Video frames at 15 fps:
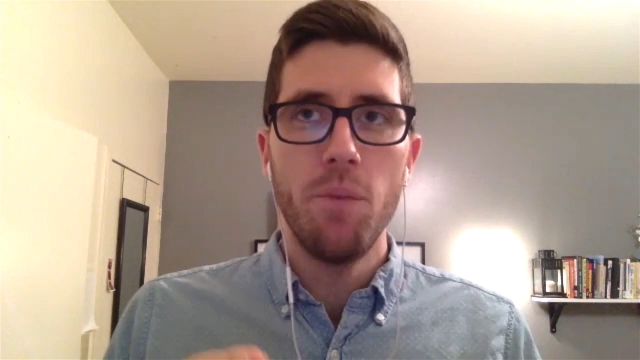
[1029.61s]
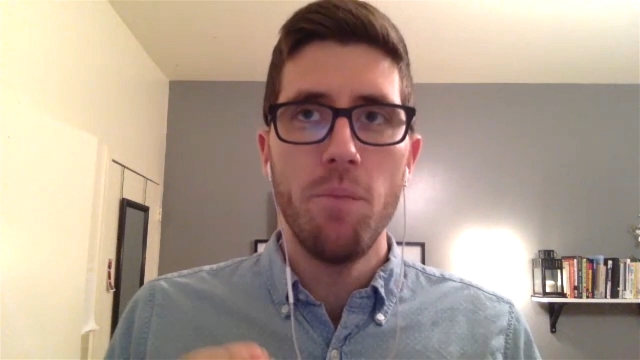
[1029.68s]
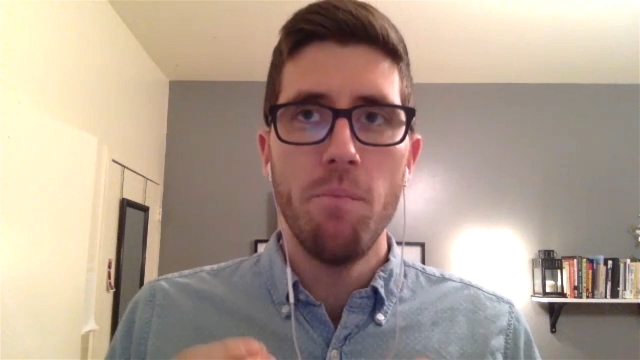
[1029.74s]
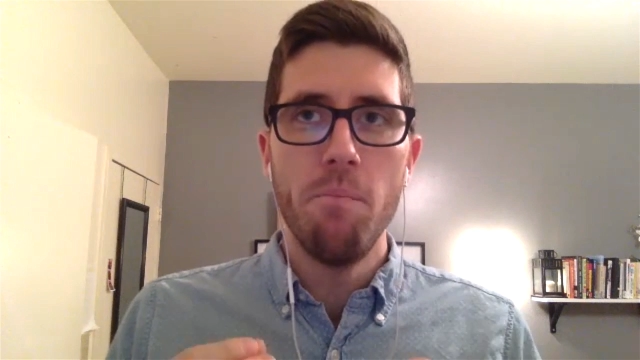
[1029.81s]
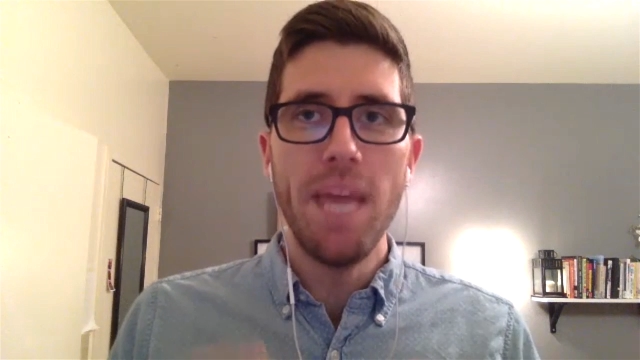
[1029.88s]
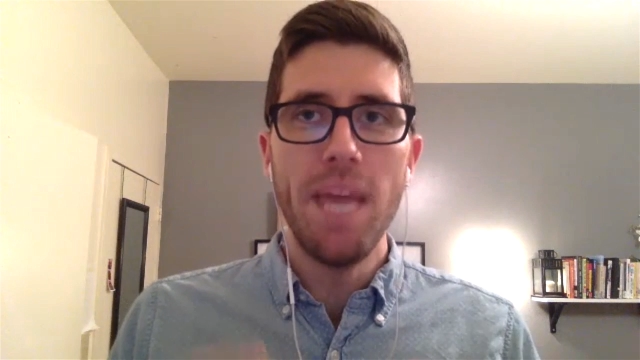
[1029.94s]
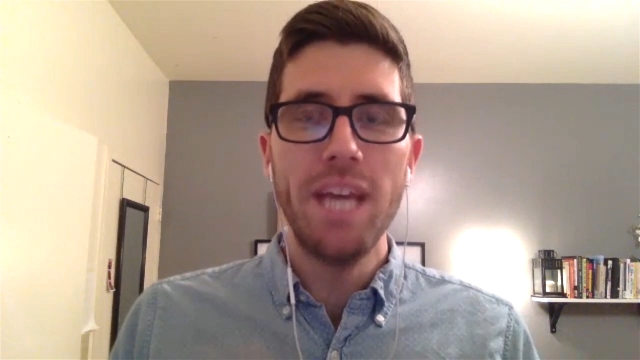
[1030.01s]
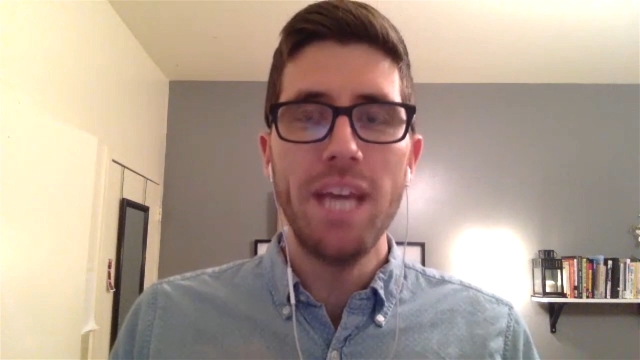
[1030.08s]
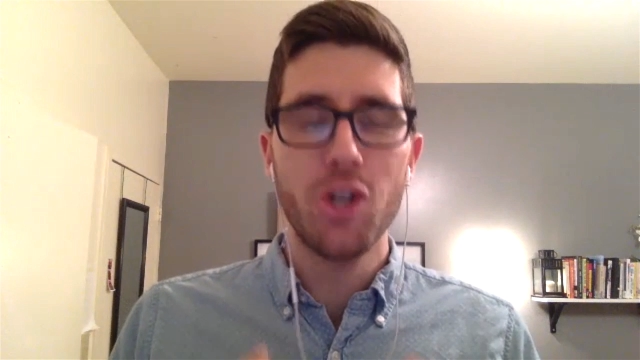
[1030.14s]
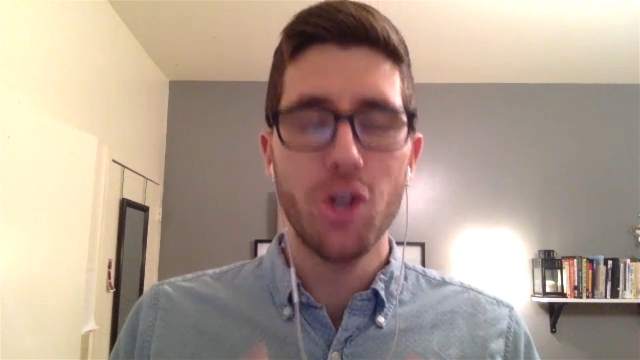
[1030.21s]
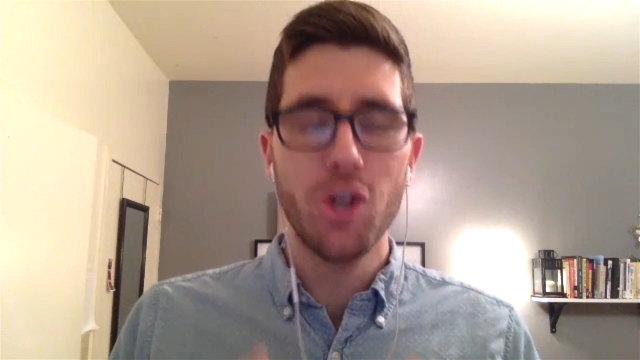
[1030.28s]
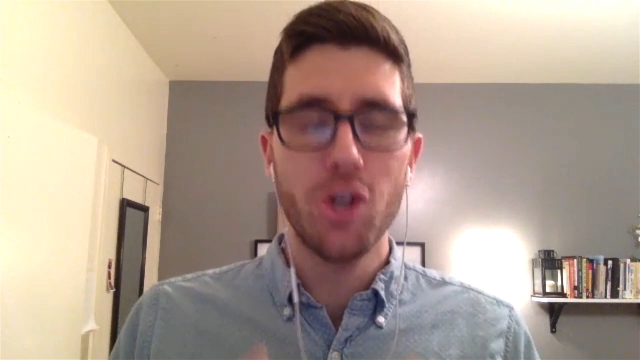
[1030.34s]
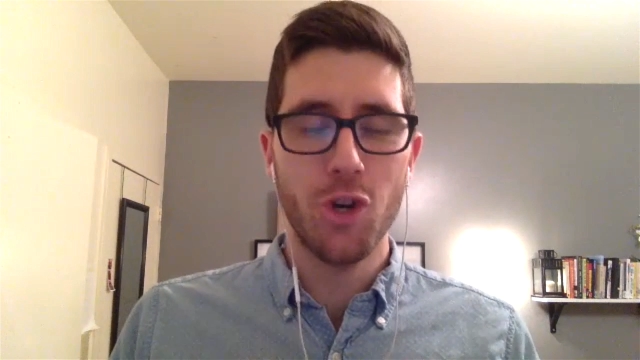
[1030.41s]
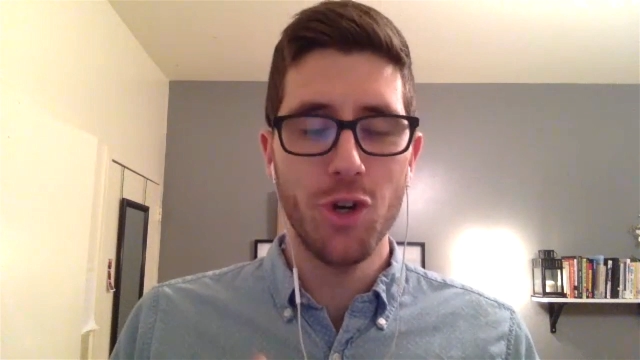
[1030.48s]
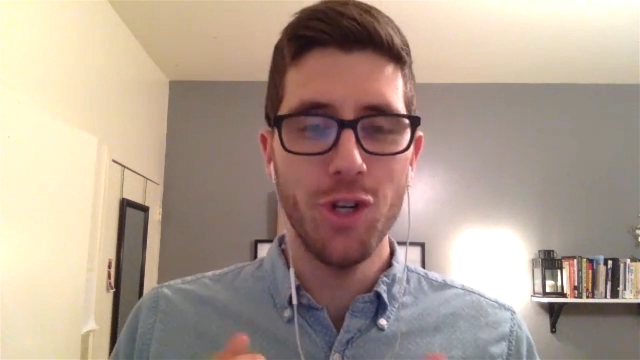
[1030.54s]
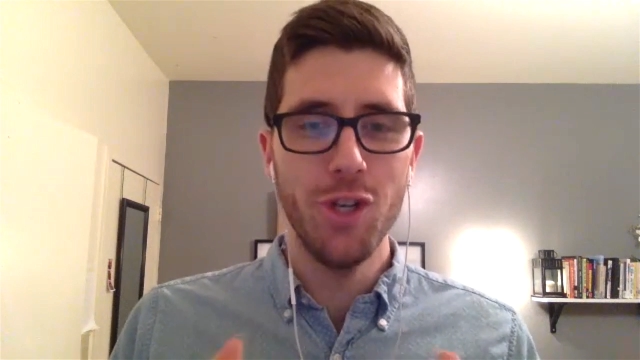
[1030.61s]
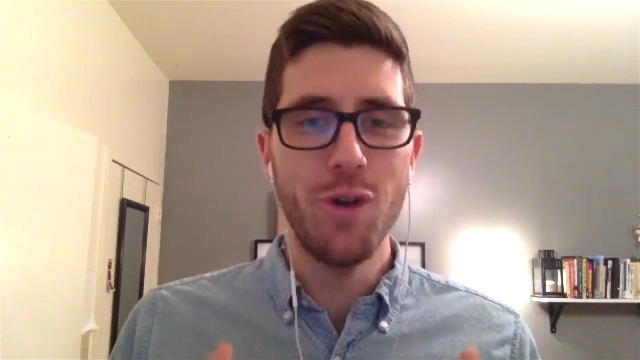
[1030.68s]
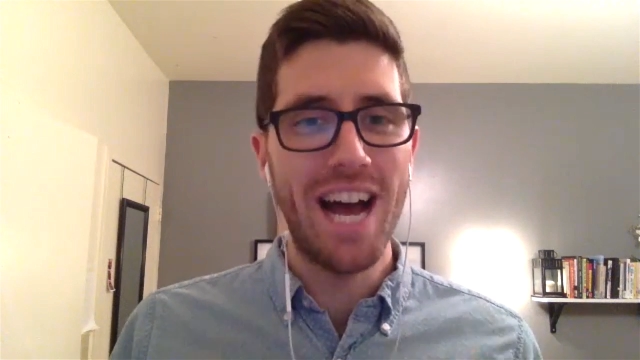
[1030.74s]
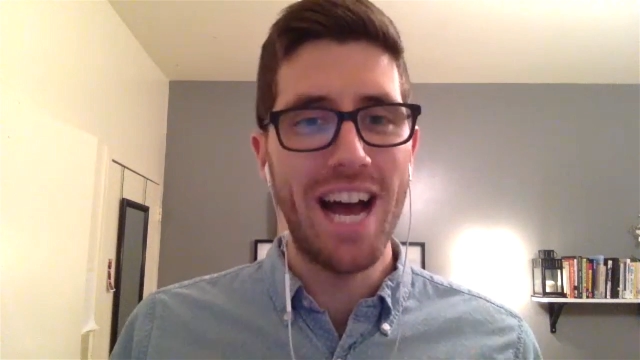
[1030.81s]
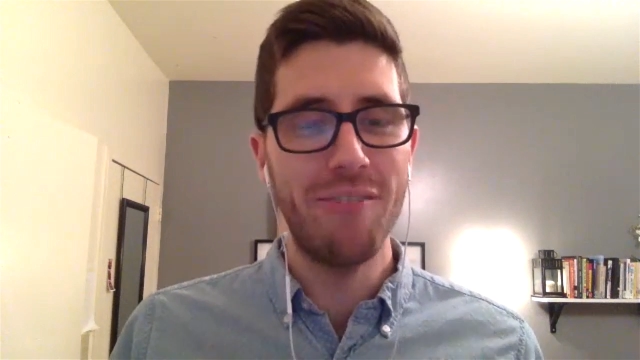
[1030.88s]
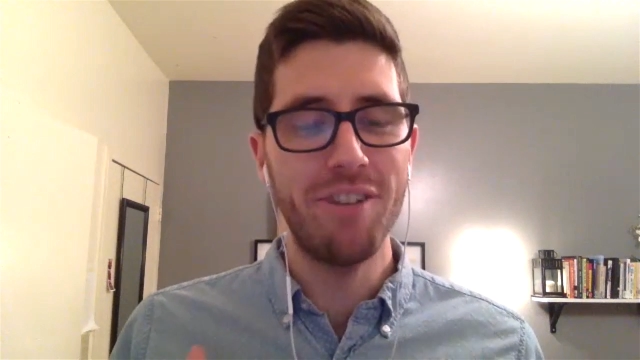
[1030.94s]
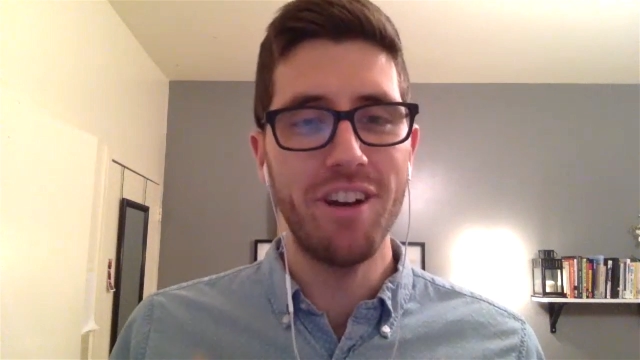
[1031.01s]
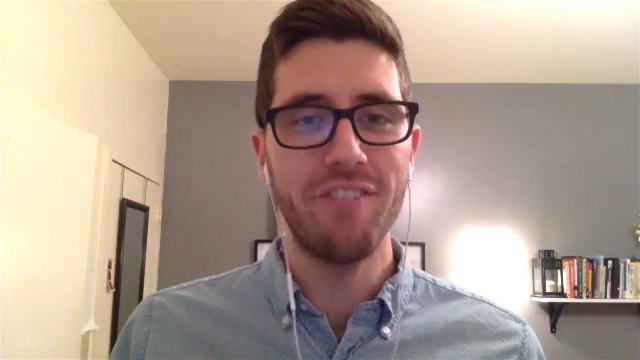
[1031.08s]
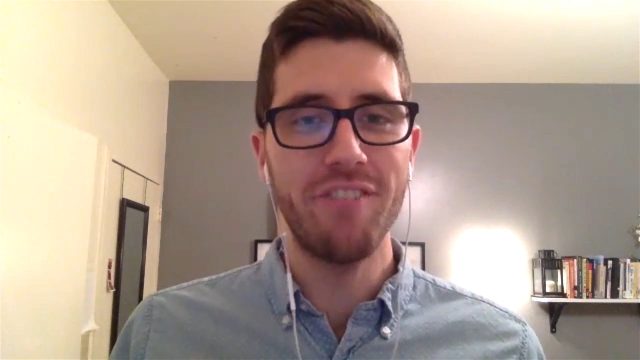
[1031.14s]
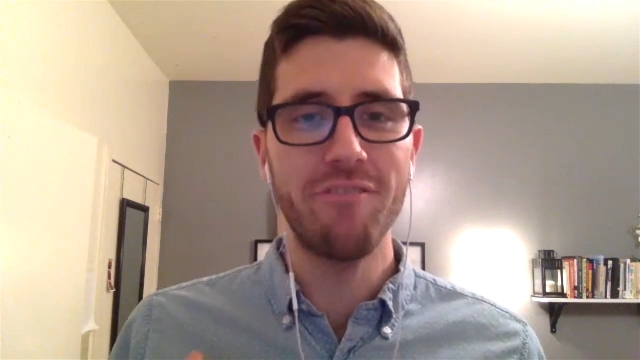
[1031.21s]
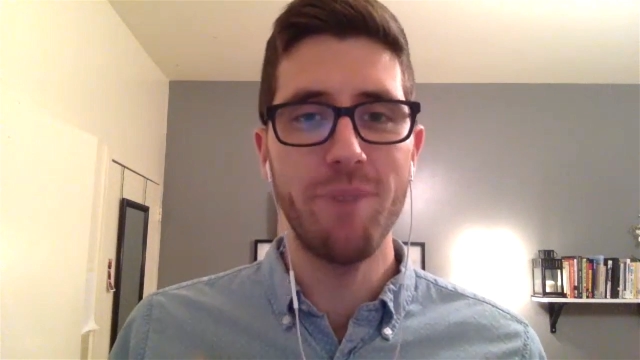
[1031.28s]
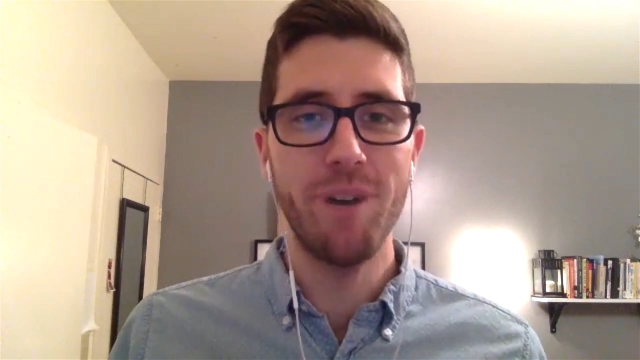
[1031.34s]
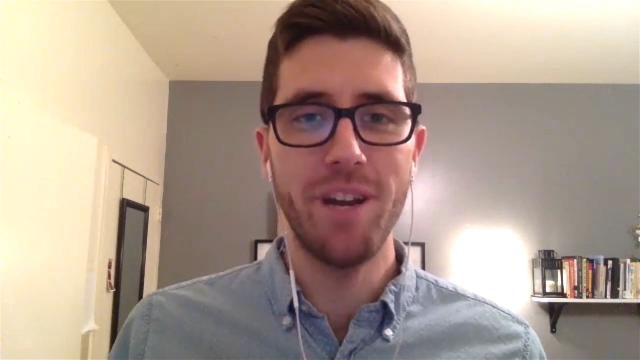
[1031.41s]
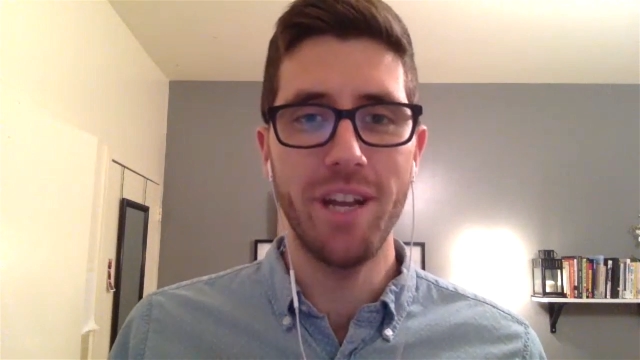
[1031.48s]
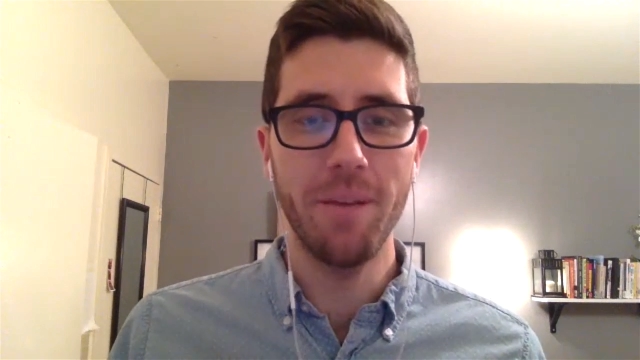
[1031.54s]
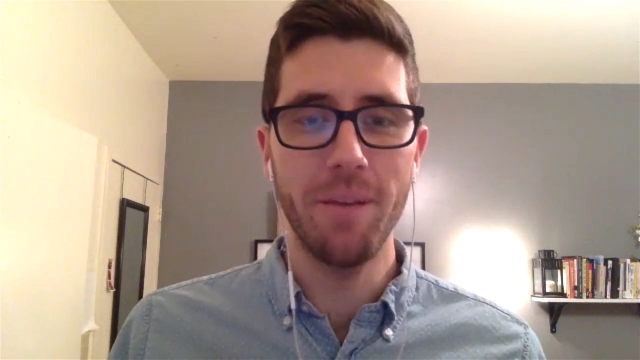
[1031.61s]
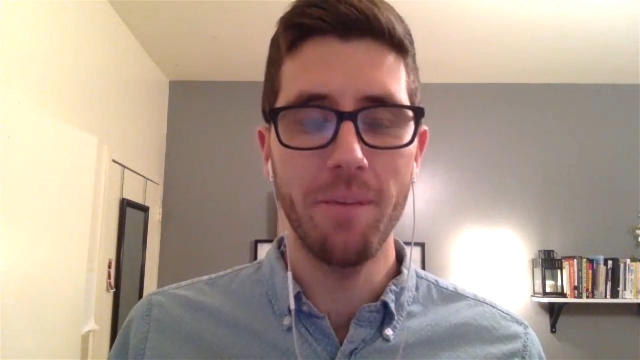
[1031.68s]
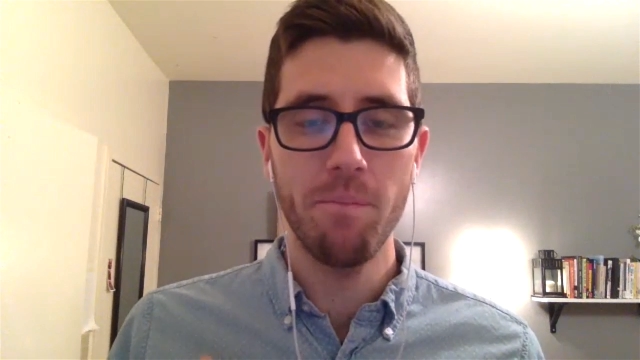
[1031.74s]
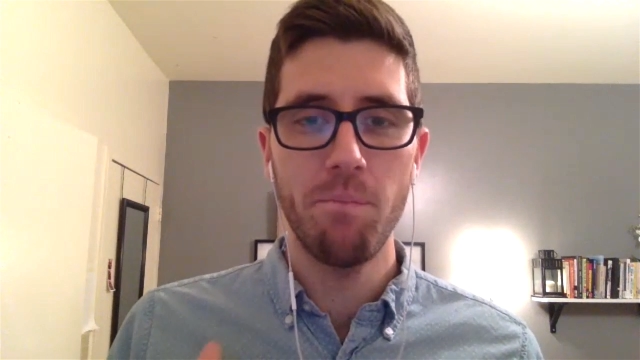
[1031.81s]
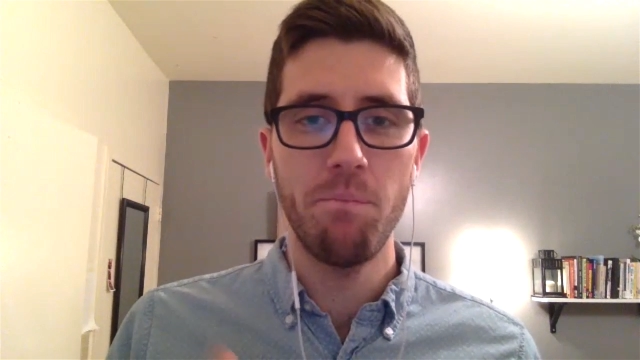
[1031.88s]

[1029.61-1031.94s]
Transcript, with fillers: make sure you have enough money